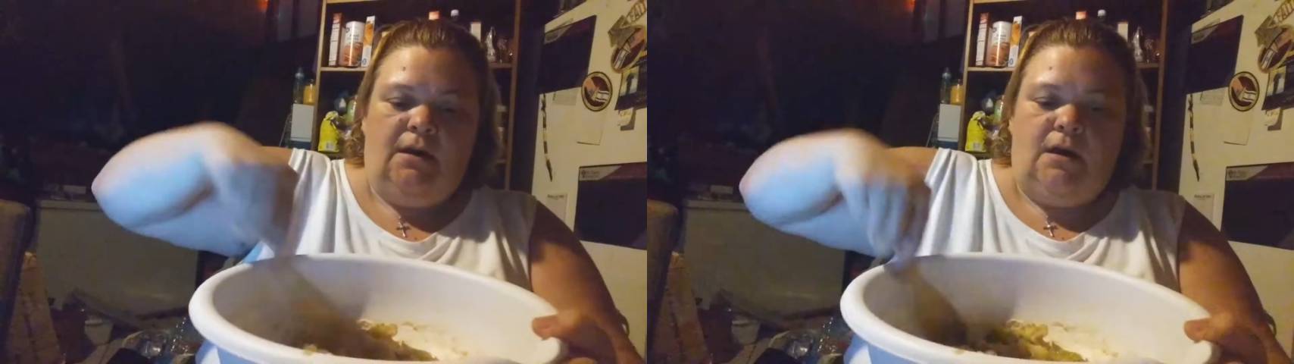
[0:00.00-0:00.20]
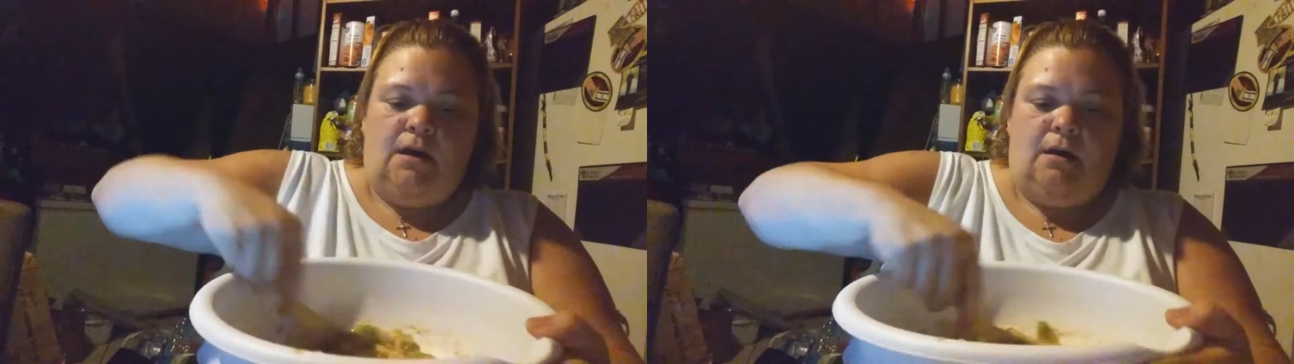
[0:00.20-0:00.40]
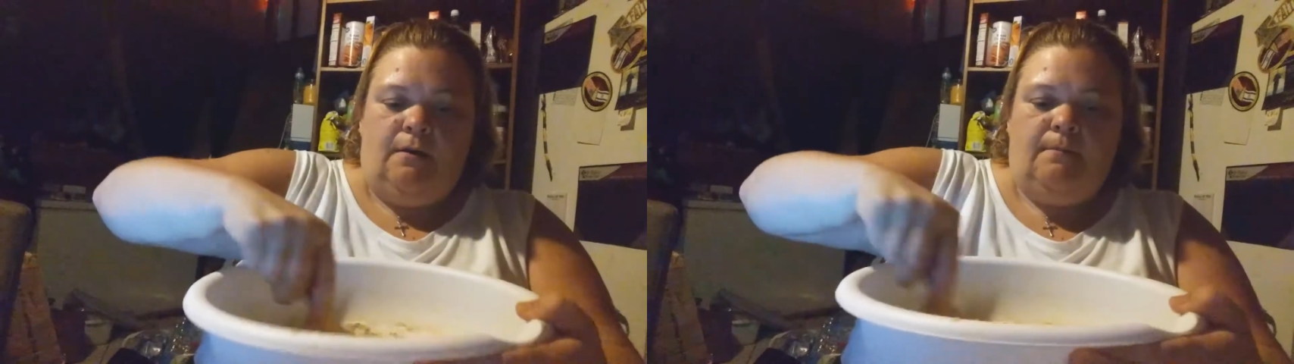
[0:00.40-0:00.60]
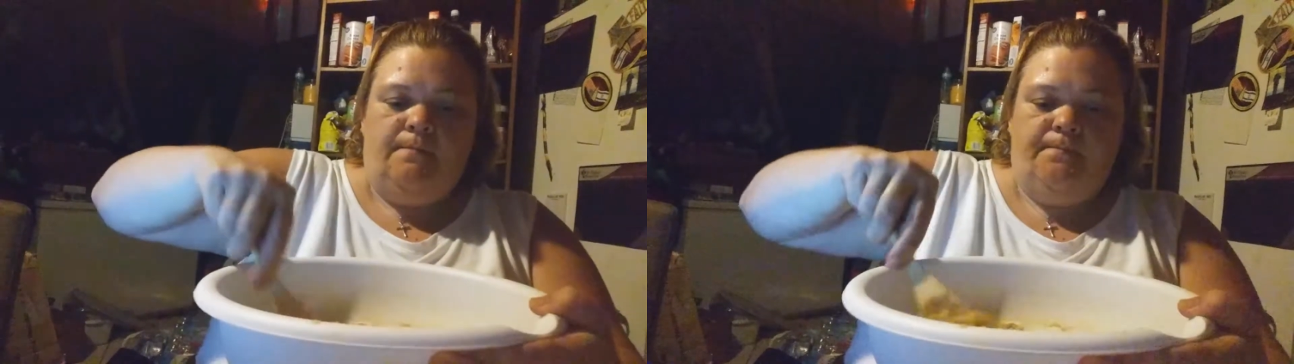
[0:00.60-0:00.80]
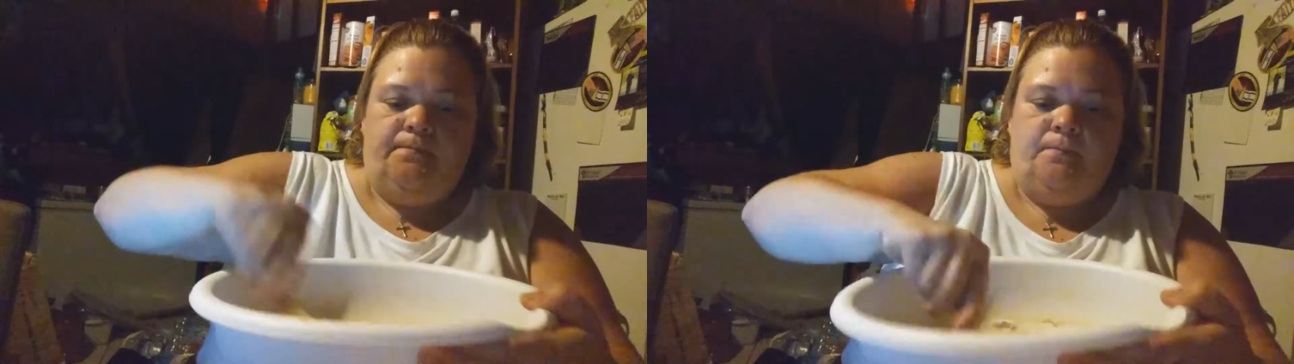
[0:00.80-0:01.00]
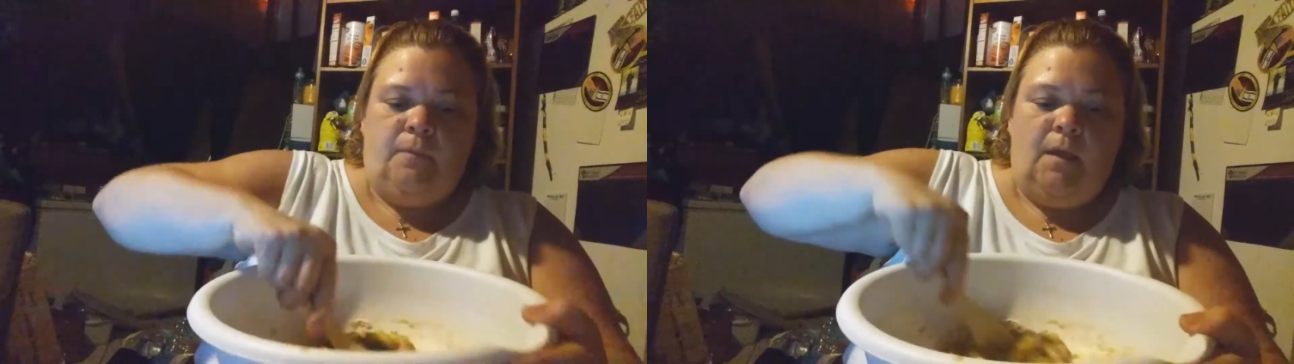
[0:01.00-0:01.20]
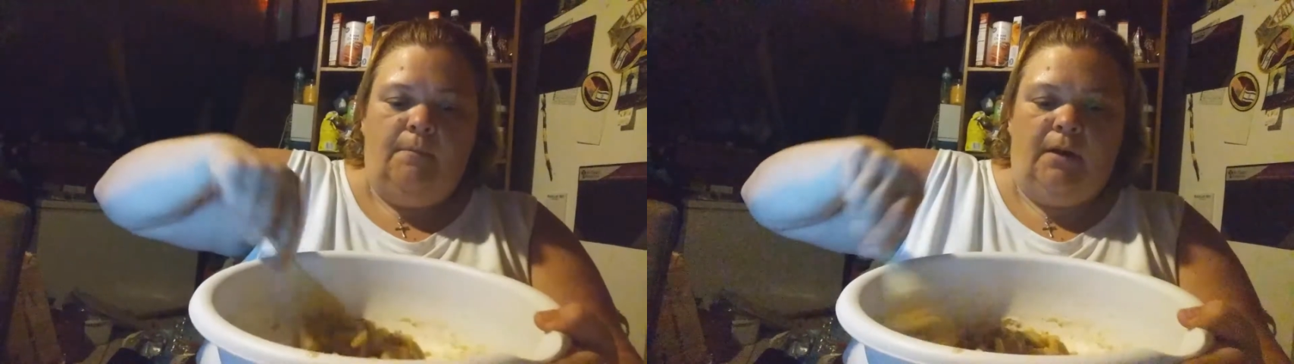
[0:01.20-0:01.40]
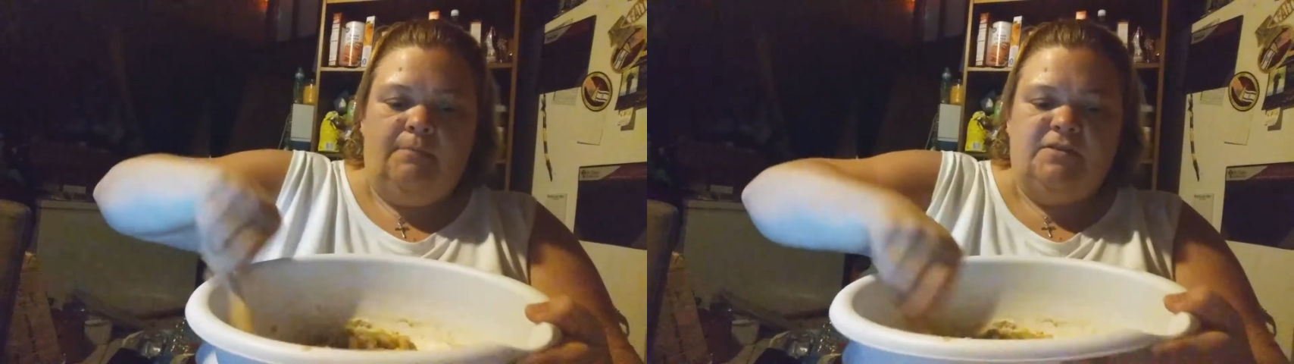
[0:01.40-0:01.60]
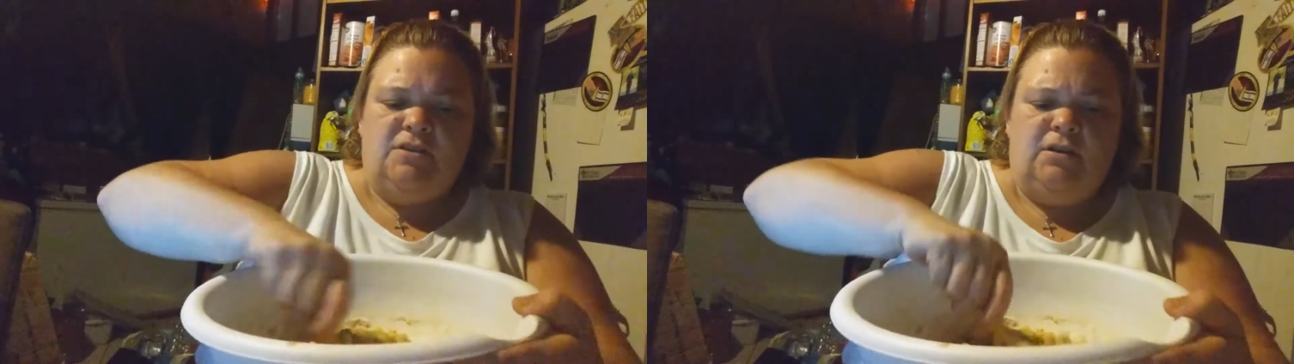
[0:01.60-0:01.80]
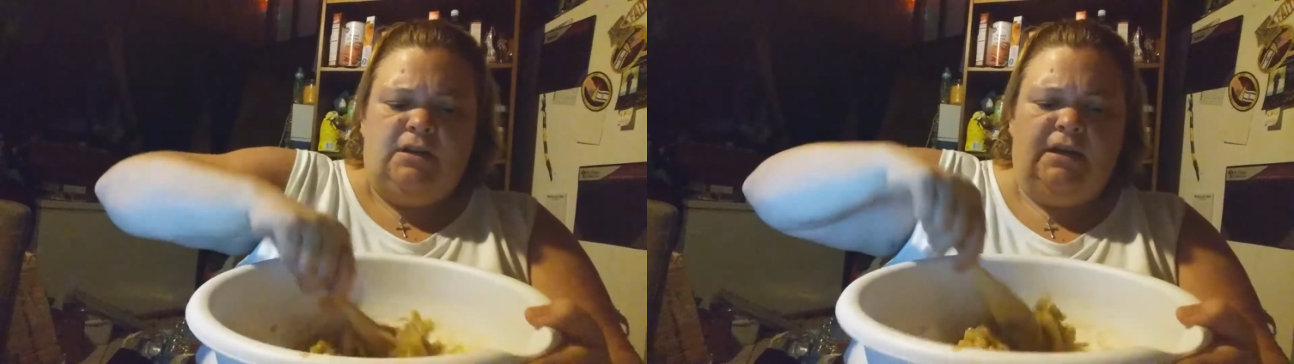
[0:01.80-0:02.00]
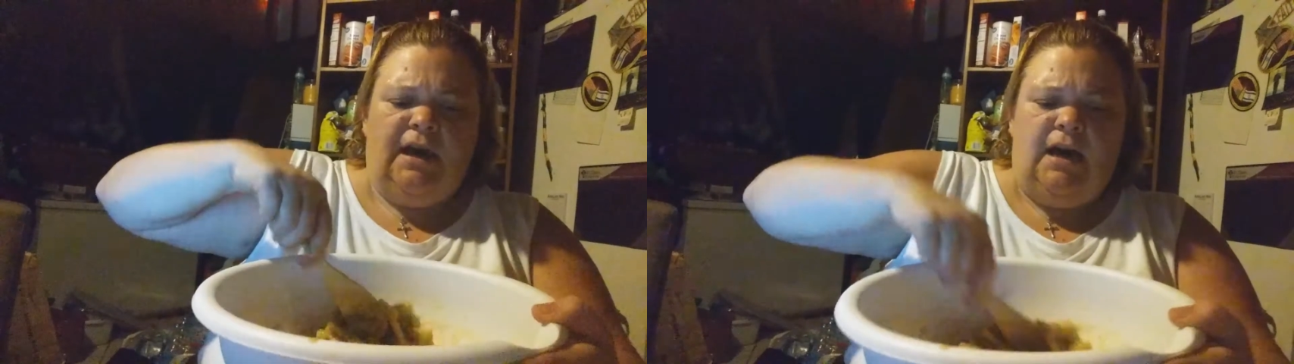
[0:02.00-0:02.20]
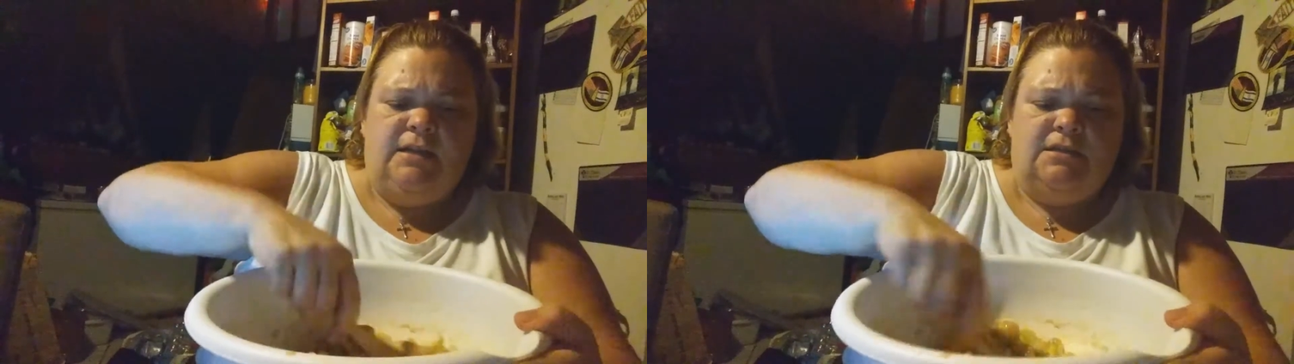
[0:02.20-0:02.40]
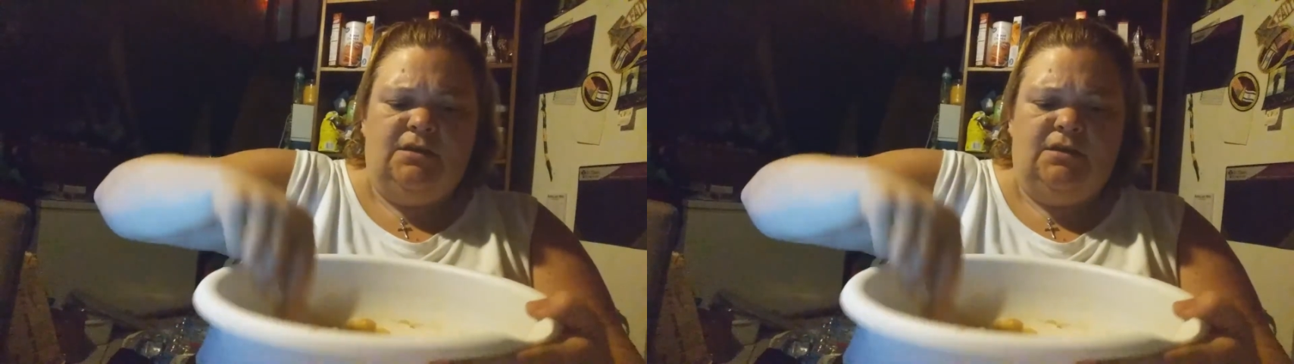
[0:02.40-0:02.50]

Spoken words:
but I'm still going to cut